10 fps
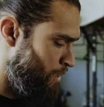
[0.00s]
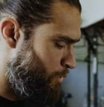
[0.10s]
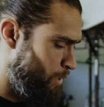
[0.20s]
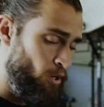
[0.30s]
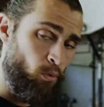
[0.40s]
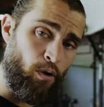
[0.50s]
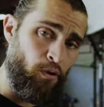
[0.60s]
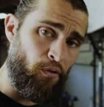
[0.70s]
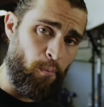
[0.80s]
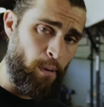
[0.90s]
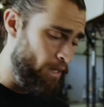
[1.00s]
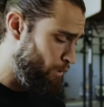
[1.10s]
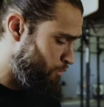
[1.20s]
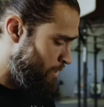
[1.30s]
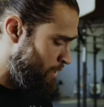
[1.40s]
here we go, we'll go to the
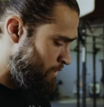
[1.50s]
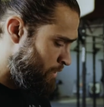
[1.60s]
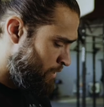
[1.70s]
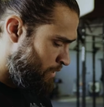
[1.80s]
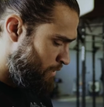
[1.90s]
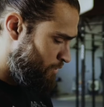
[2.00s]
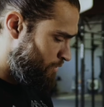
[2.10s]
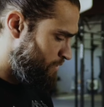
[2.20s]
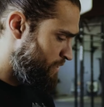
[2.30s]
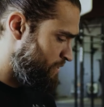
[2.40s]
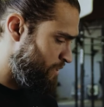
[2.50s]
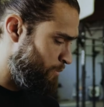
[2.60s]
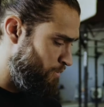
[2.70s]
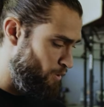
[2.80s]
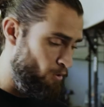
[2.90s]
mile run. You can see
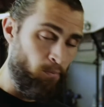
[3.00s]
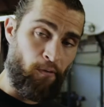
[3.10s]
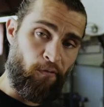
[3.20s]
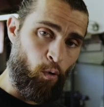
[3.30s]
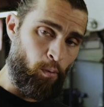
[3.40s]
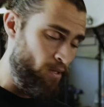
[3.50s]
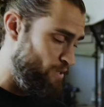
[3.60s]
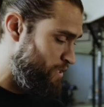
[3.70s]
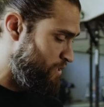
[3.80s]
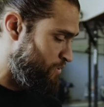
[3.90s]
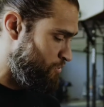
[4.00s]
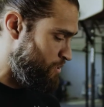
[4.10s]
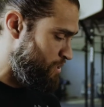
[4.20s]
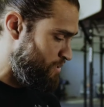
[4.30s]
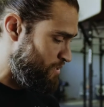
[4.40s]
some of the performance
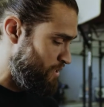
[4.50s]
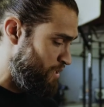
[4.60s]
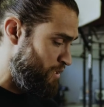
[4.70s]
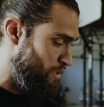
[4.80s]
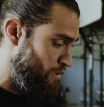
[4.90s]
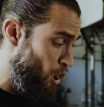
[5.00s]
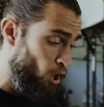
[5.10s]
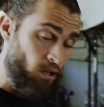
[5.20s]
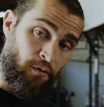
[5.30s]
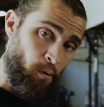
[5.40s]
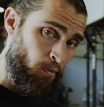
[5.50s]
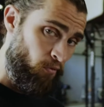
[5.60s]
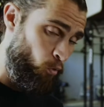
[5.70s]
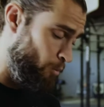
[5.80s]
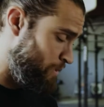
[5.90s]
histories, all of your
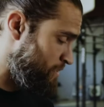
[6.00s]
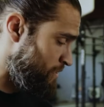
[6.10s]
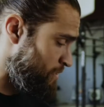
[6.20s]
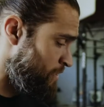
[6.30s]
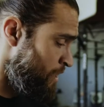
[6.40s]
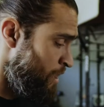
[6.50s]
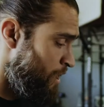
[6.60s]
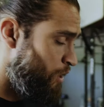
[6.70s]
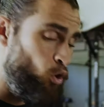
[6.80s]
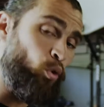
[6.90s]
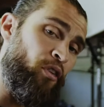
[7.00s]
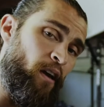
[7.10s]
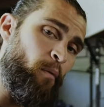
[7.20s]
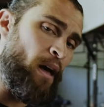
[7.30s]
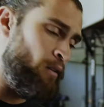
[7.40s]
performances. A cool
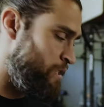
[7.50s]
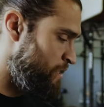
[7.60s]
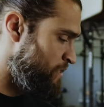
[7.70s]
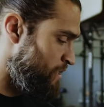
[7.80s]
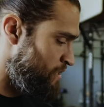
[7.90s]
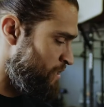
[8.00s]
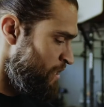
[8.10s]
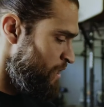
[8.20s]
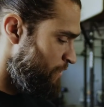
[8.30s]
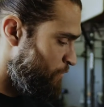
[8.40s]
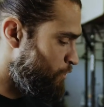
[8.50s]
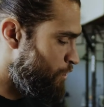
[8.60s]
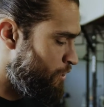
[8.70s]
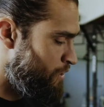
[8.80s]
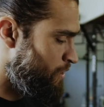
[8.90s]
thing about this is if you
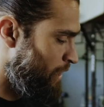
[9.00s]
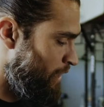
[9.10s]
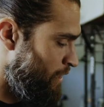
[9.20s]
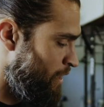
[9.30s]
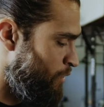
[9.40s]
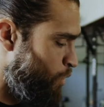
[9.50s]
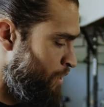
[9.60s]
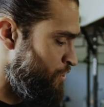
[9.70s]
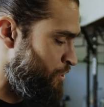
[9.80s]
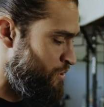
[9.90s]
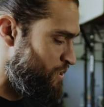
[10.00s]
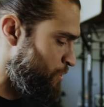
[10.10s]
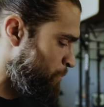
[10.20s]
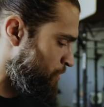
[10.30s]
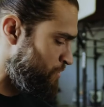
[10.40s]
look, one, you're going to see
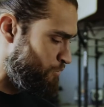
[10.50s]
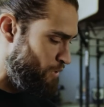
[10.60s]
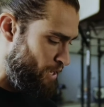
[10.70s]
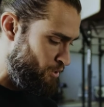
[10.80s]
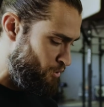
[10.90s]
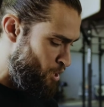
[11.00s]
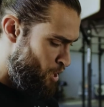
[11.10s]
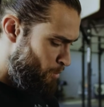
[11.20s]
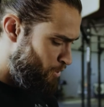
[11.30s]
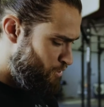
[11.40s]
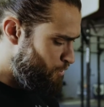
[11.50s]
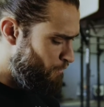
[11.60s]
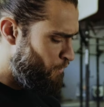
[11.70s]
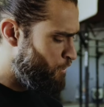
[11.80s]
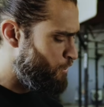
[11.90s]
your personal record, but two,
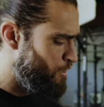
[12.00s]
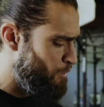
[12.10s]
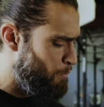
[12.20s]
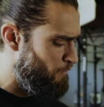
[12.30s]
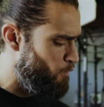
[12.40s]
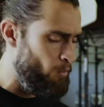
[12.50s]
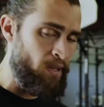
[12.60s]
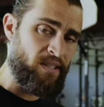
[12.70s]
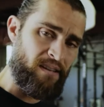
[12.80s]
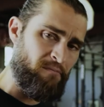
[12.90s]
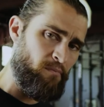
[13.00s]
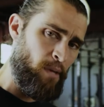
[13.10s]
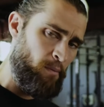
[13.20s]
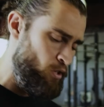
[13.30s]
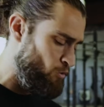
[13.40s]
if you're going to look at a performance and
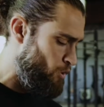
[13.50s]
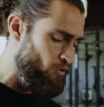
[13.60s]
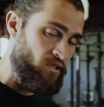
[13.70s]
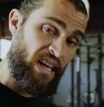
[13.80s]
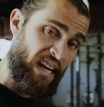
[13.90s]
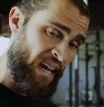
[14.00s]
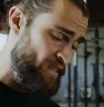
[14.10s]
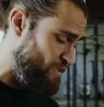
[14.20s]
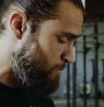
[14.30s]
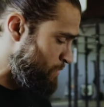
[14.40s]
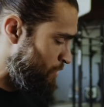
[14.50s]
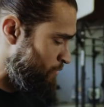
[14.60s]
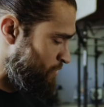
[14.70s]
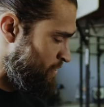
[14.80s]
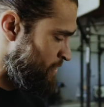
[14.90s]
maybe you'll notice that it has some
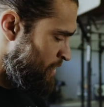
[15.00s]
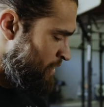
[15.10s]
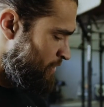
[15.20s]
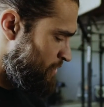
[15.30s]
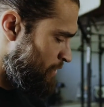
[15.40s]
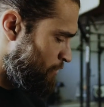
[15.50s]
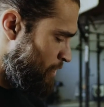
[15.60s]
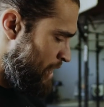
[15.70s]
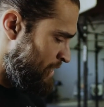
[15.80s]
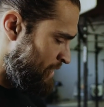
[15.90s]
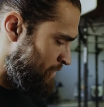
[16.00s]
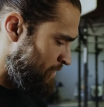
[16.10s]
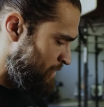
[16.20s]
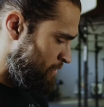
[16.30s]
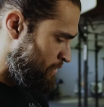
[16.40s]
notes, there's a little icon
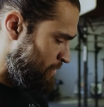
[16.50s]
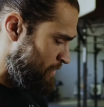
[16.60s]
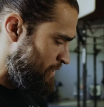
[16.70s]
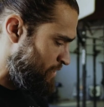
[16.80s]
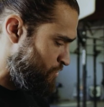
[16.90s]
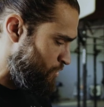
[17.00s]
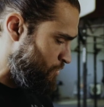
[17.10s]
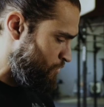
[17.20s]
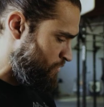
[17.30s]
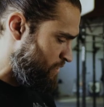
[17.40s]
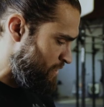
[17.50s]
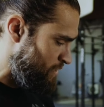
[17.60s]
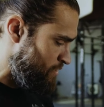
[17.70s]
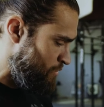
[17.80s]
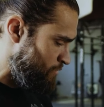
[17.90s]
here that shows the
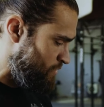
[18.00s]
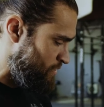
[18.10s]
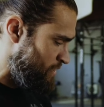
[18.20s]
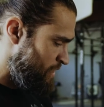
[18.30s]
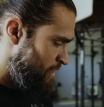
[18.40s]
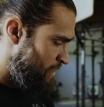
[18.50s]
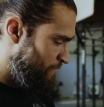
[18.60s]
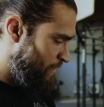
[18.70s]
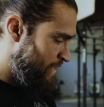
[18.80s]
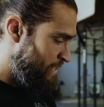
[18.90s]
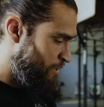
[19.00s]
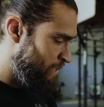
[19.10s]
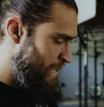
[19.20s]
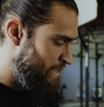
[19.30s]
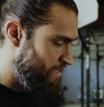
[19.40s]
notes. If I hit
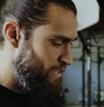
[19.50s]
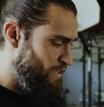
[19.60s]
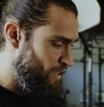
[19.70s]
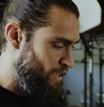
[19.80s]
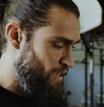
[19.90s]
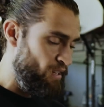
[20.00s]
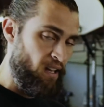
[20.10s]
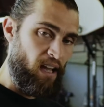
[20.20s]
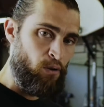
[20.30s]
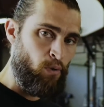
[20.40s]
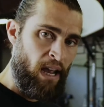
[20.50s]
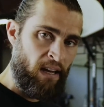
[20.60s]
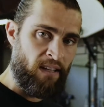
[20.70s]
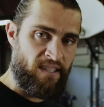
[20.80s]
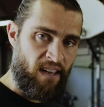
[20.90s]
on that, I
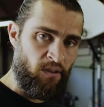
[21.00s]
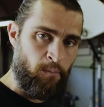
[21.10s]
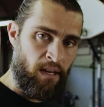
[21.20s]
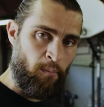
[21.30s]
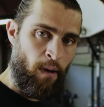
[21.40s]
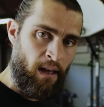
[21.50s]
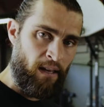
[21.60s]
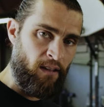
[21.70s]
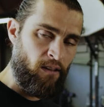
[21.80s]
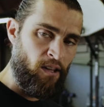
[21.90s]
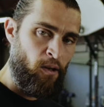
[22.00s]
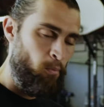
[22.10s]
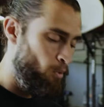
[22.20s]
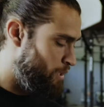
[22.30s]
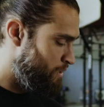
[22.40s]
ran a 7-minute mile,
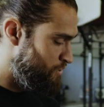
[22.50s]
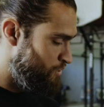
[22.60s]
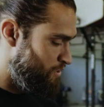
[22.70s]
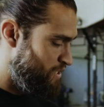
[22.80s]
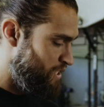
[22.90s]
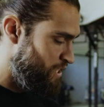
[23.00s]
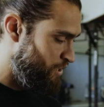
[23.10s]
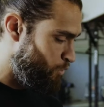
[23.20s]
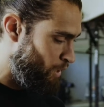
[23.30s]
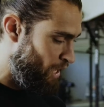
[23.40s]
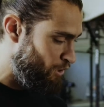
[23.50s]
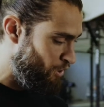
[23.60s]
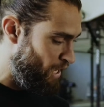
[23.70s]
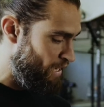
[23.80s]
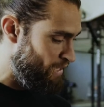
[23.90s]
but you can see here when I
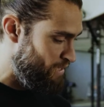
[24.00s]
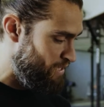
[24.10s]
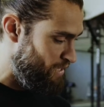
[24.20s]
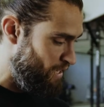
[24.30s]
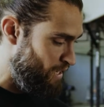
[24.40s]
look at it,